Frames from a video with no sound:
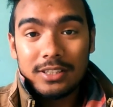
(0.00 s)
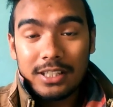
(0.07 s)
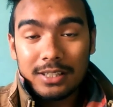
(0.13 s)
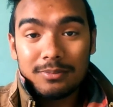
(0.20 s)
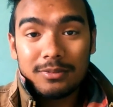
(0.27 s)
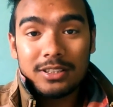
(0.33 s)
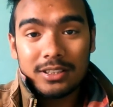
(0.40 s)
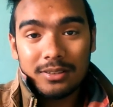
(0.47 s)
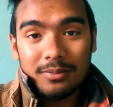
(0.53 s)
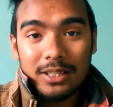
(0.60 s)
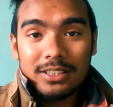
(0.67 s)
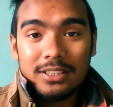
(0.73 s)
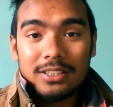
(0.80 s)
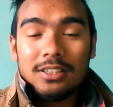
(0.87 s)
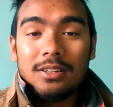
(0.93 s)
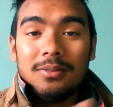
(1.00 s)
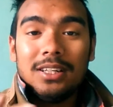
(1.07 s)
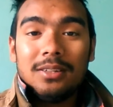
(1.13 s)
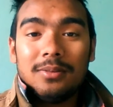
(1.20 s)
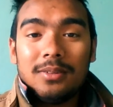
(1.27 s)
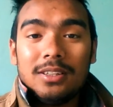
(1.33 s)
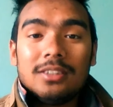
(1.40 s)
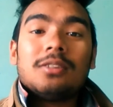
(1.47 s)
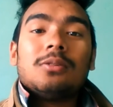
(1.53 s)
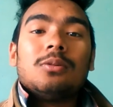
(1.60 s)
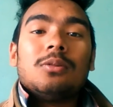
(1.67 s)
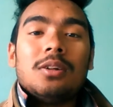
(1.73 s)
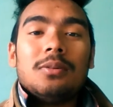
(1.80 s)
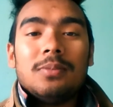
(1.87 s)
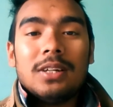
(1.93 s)
named GTA Vice City available in the
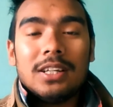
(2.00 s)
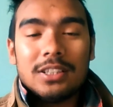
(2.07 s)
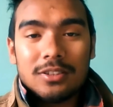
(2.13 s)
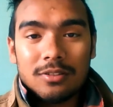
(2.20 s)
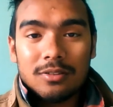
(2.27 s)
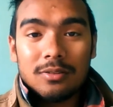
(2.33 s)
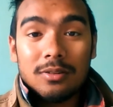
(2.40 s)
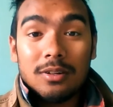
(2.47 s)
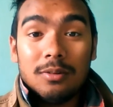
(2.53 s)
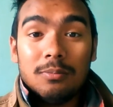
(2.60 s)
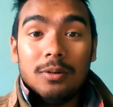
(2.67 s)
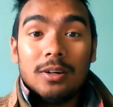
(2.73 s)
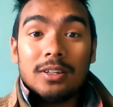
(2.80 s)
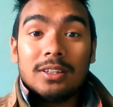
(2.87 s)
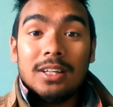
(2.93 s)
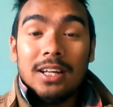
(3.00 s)
Google Play Store, but